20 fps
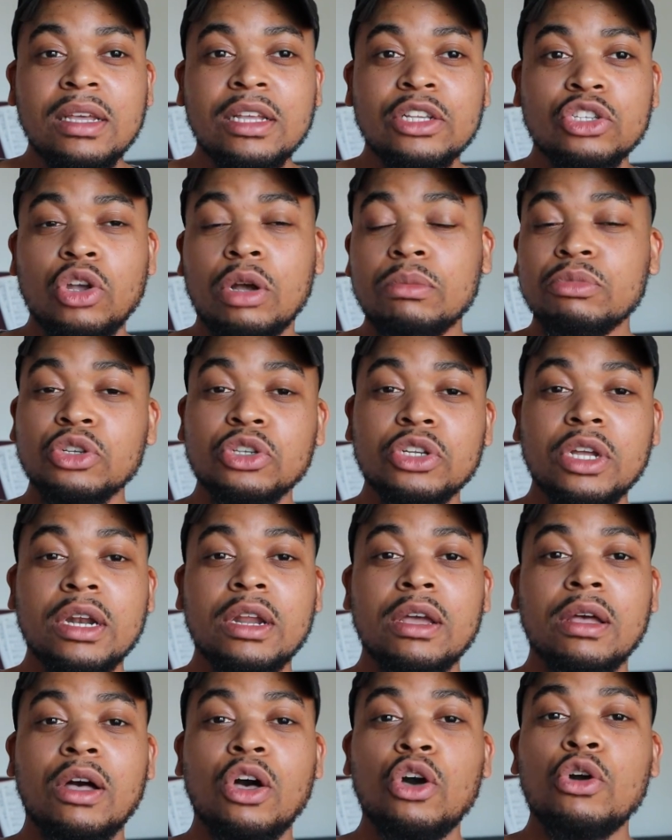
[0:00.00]
So I'm just
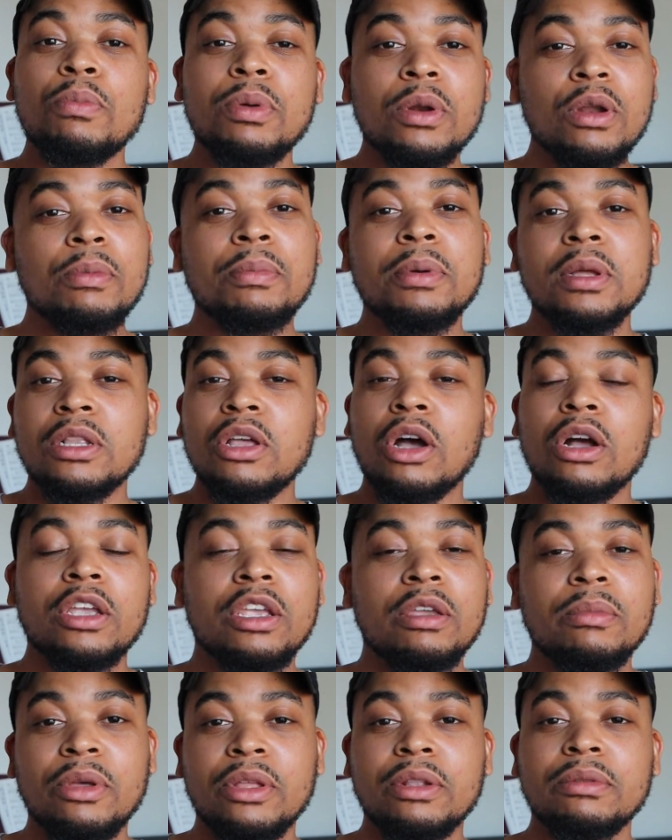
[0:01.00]
gonna open up a
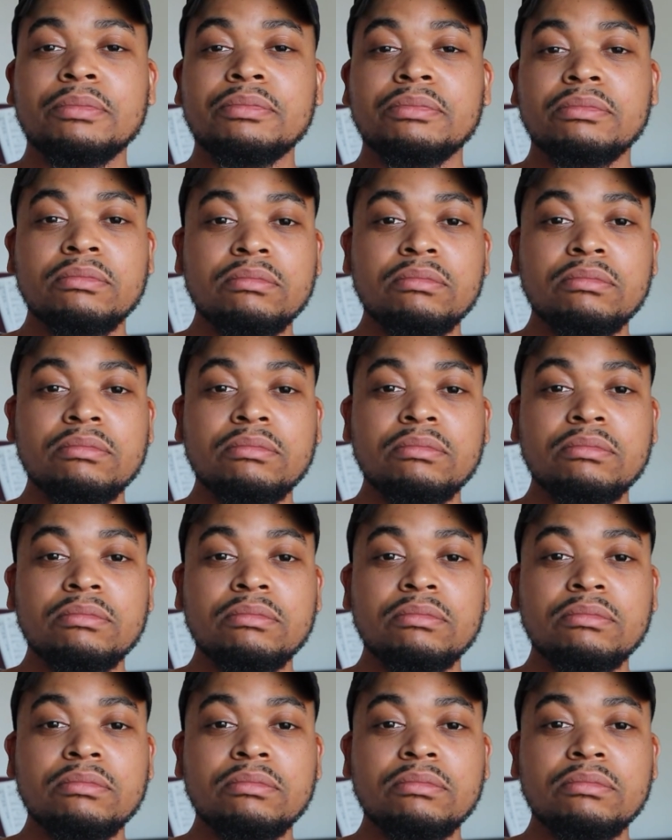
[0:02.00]
document